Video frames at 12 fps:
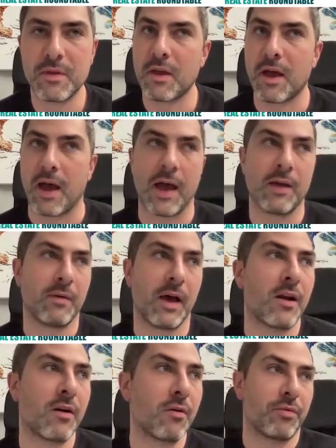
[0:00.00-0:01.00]

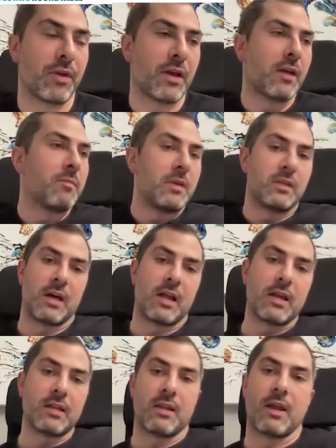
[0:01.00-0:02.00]
I don't think I'd be
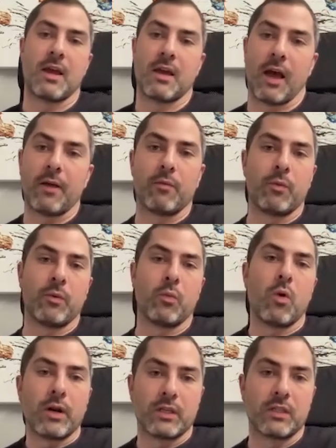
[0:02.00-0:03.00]
selling today. I
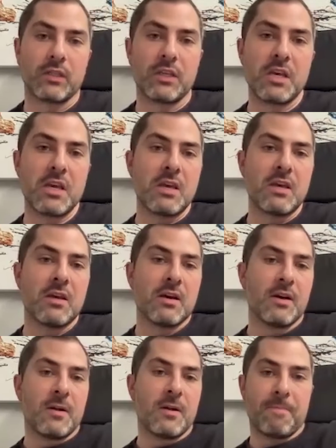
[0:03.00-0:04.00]
would want to see
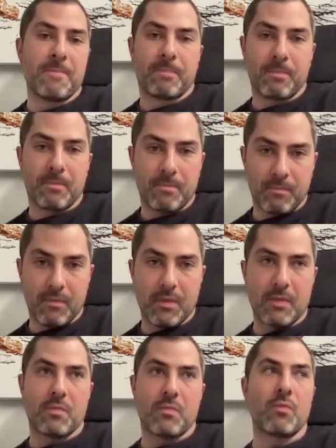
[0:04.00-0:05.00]

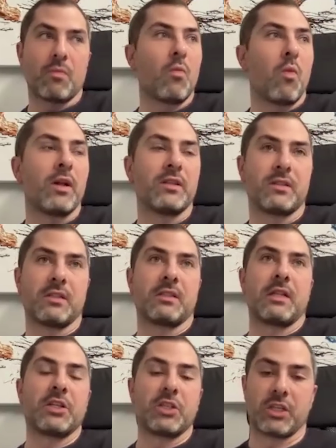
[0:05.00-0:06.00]
once
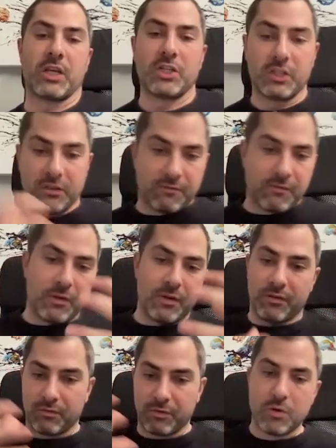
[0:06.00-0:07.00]
this legislation's fully
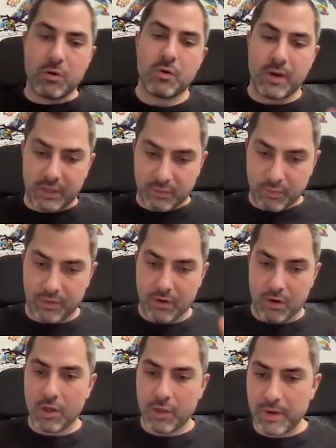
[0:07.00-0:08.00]
through and it's with
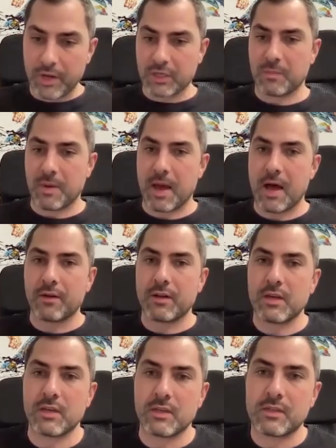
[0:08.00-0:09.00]
all the
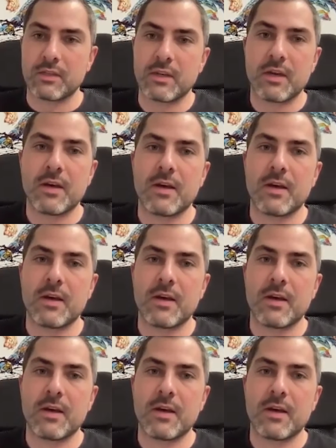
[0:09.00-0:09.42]
municipalities,